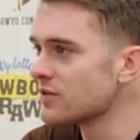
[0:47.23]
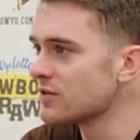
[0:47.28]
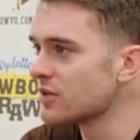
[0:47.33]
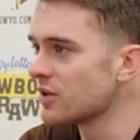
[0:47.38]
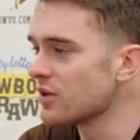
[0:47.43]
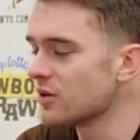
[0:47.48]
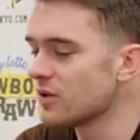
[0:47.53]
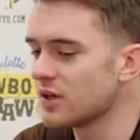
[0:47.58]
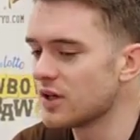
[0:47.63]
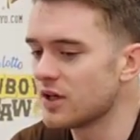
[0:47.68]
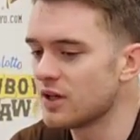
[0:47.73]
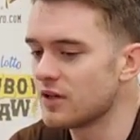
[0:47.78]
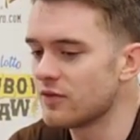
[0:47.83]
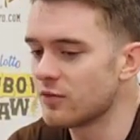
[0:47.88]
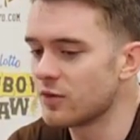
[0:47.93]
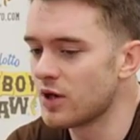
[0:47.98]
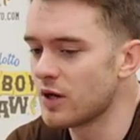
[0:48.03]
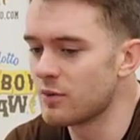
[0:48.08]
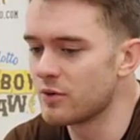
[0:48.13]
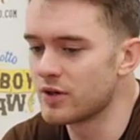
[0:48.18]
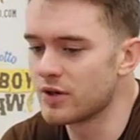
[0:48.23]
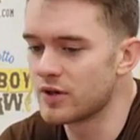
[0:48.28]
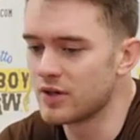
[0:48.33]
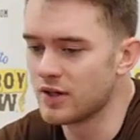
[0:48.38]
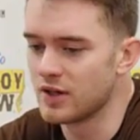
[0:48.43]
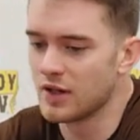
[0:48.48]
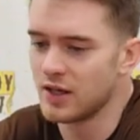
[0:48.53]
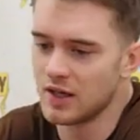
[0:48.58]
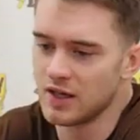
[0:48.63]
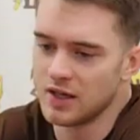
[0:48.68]
So if we're able
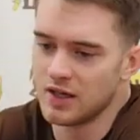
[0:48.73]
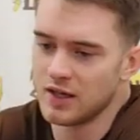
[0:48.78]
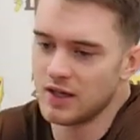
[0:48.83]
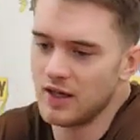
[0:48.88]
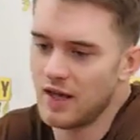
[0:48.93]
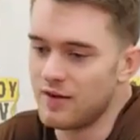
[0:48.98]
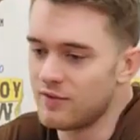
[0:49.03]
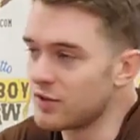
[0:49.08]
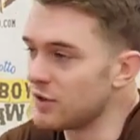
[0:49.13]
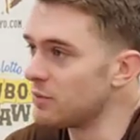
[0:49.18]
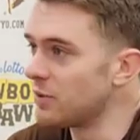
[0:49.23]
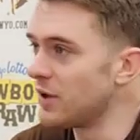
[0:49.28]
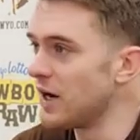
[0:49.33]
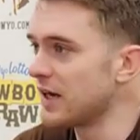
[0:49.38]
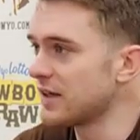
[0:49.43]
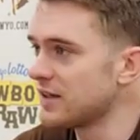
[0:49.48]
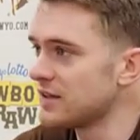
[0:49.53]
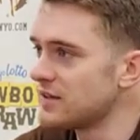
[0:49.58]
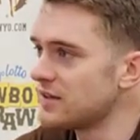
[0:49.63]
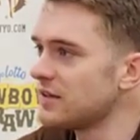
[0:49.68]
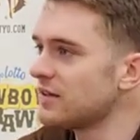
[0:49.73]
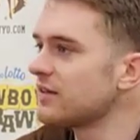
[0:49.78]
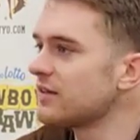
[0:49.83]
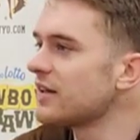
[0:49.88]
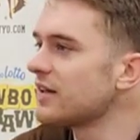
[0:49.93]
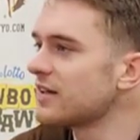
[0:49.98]
to have a good practice